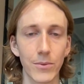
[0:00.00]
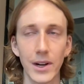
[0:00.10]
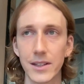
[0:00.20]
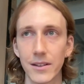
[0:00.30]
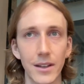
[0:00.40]

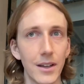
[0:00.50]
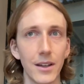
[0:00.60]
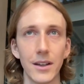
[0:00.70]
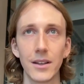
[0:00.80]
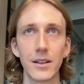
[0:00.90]
We're
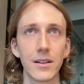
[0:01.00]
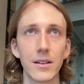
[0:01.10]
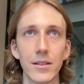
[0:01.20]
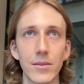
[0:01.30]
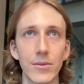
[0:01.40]

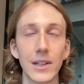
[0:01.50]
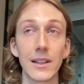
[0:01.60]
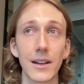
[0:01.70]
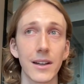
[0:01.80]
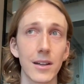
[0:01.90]

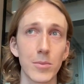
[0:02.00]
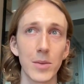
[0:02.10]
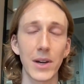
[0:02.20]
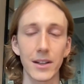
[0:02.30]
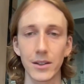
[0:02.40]
really lucky to
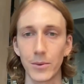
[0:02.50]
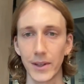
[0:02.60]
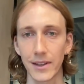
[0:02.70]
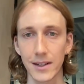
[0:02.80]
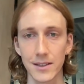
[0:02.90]
be partnered
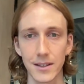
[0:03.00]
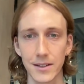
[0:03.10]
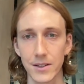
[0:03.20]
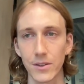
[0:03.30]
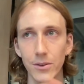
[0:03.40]
with
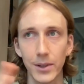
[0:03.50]
Axelar so that